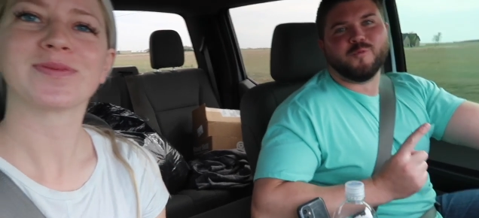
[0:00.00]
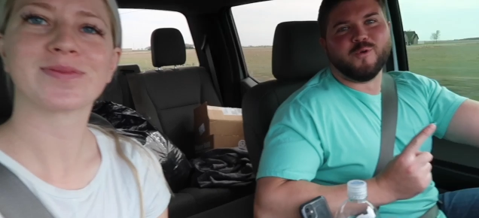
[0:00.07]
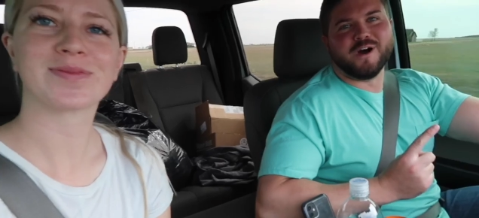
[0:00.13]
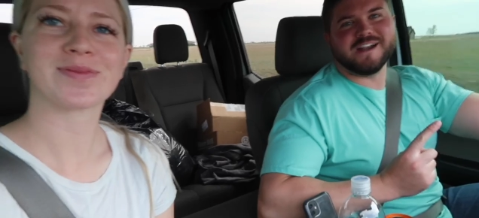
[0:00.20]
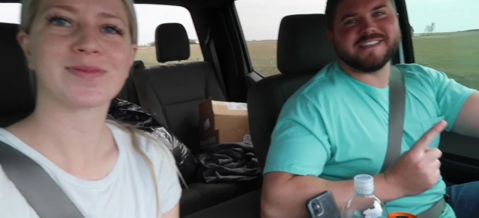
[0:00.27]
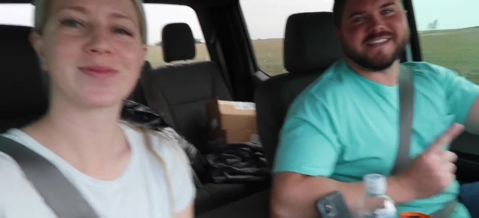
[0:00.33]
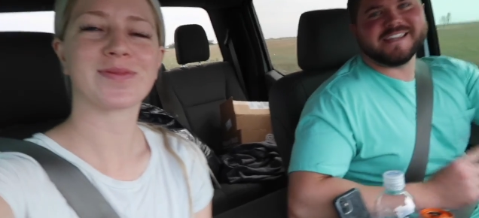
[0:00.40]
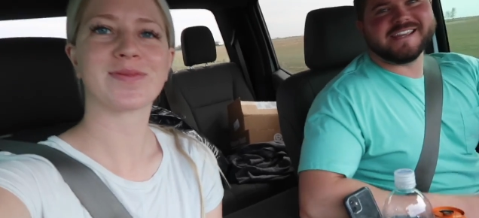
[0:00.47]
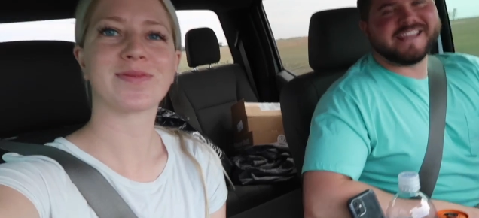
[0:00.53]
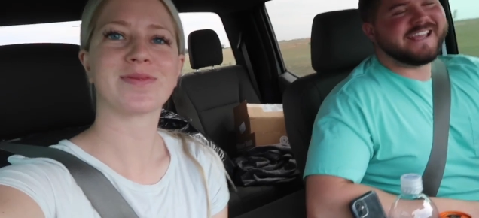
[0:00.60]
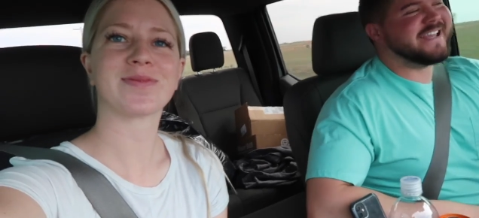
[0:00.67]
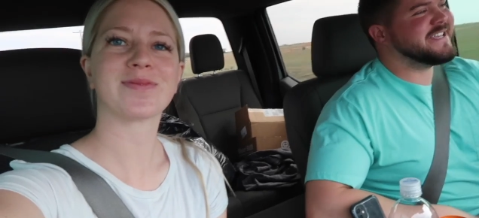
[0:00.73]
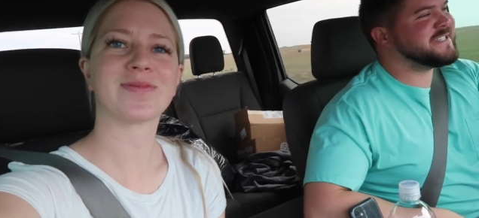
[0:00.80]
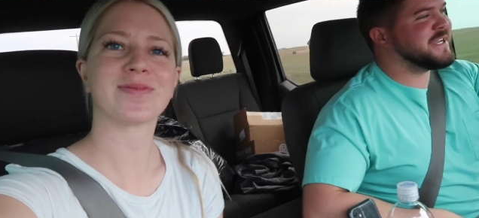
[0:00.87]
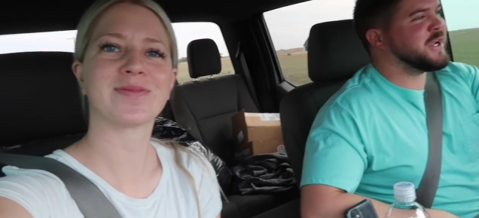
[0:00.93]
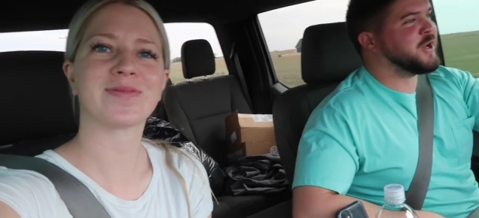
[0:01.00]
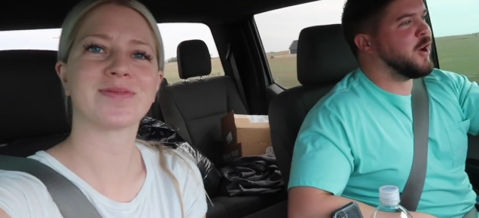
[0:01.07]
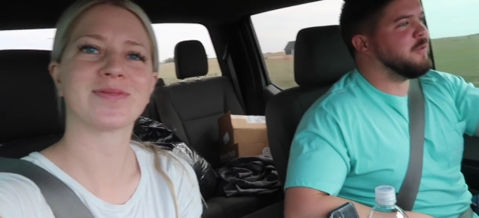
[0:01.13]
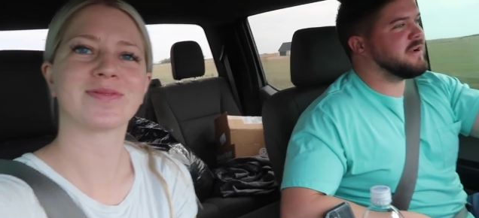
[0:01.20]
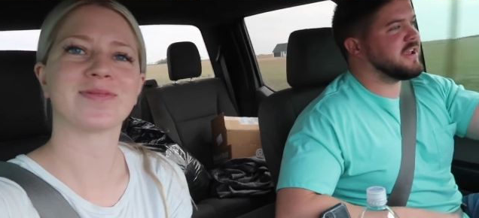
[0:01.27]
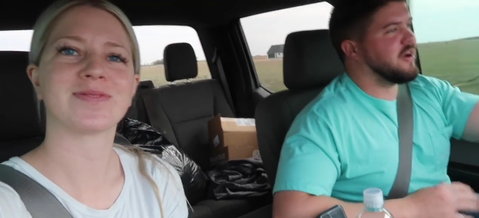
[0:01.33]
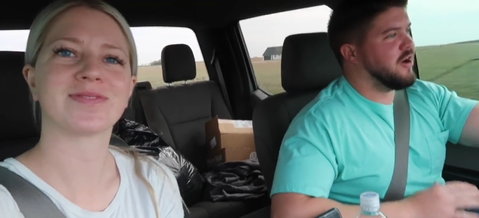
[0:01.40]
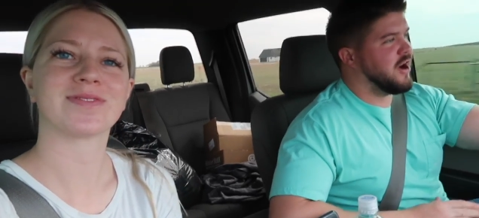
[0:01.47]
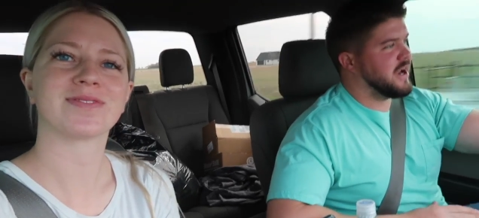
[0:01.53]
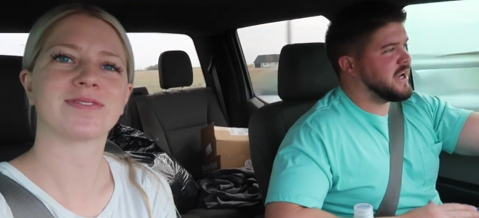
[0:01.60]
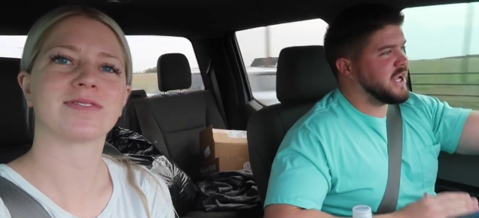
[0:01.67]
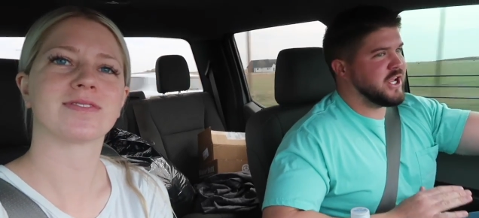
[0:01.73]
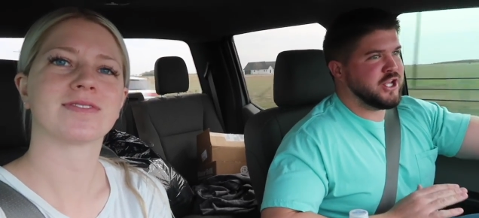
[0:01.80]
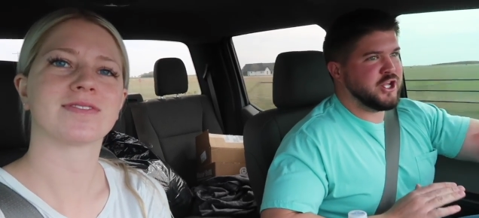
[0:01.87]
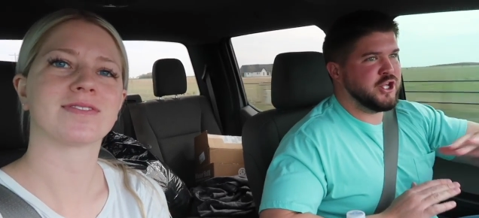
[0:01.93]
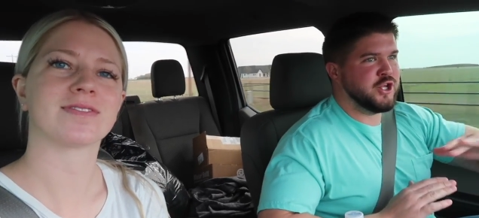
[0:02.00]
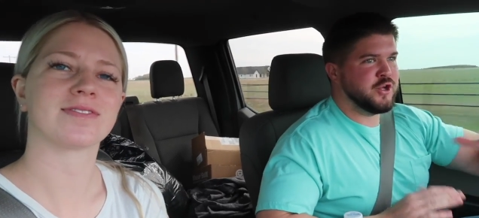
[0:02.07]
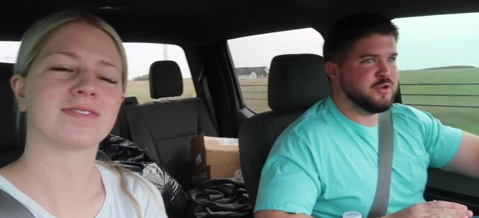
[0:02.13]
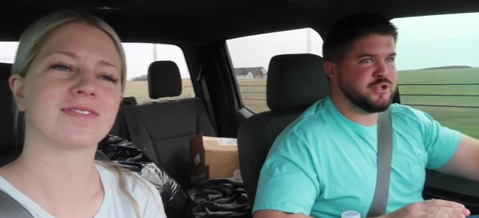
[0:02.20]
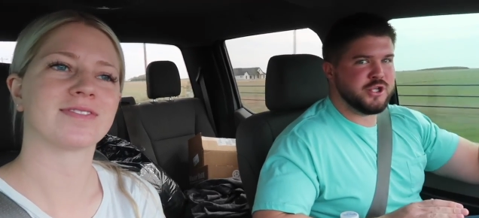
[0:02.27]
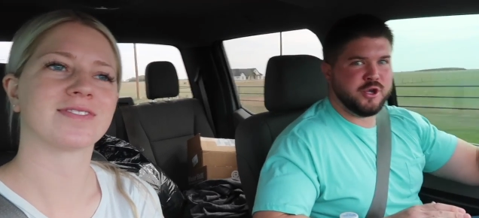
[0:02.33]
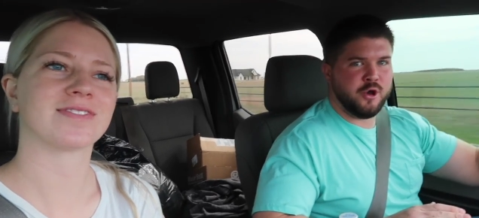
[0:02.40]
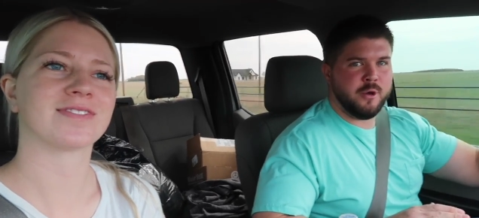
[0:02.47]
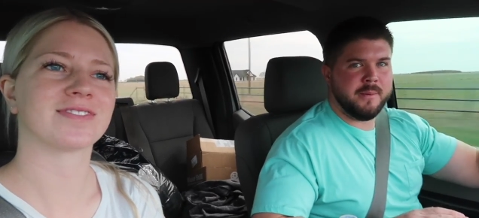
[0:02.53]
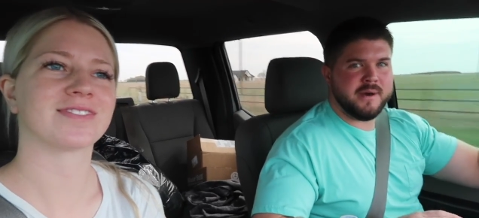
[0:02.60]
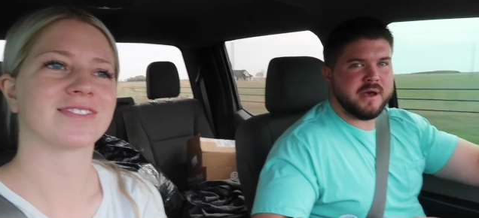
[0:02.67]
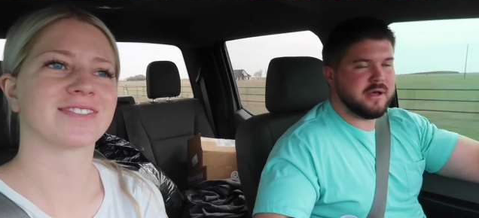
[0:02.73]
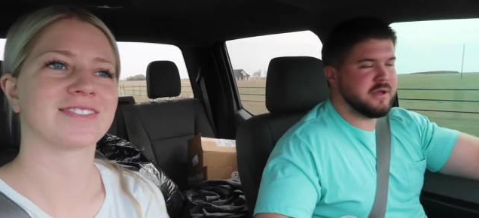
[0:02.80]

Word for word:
Speaker 1: What is going on, YouTube?